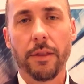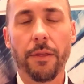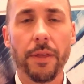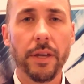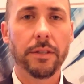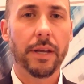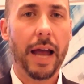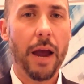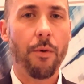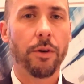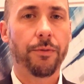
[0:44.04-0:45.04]
The things that
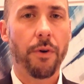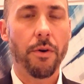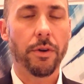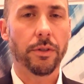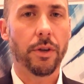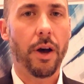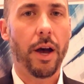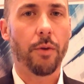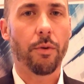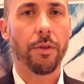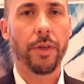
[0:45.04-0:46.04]
I was focused
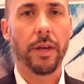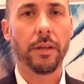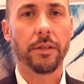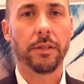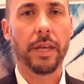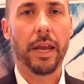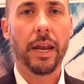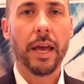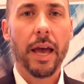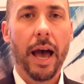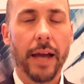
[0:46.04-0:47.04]
on were things that
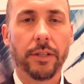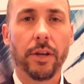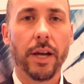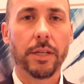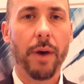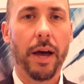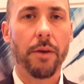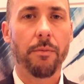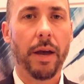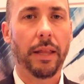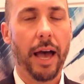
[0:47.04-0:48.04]
I talked about
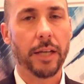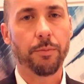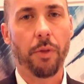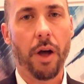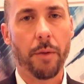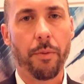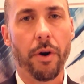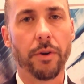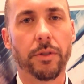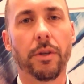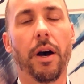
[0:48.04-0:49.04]
in my last blog
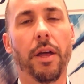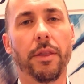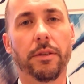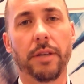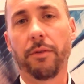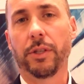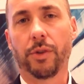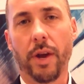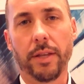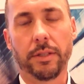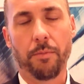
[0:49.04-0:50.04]
post on the 7
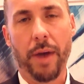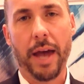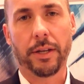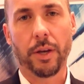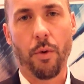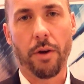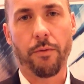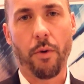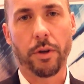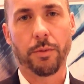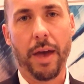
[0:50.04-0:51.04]
trends impacting
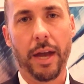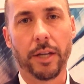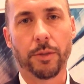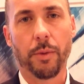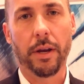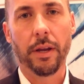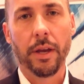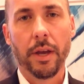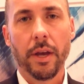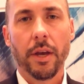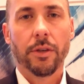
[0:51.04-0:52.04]
workforce management.
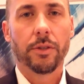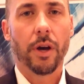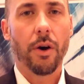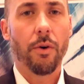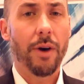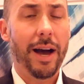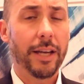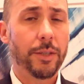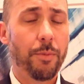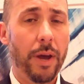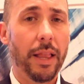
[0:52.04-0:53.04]
So I
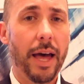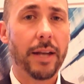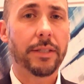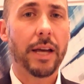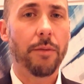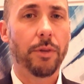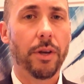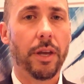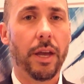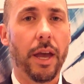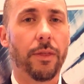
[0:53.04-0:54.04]
spent a lot of time
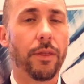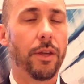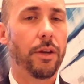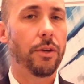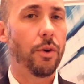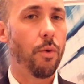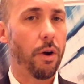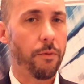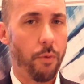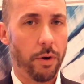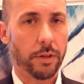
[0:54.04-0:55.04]
looking at the new
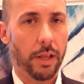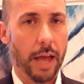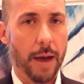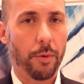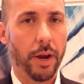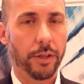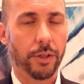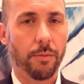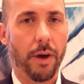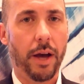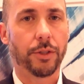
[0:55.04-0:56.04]
workforce
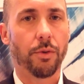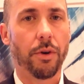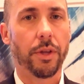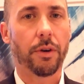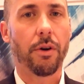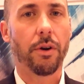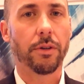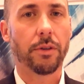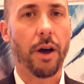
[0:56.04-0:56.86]
collaboration module that Kronos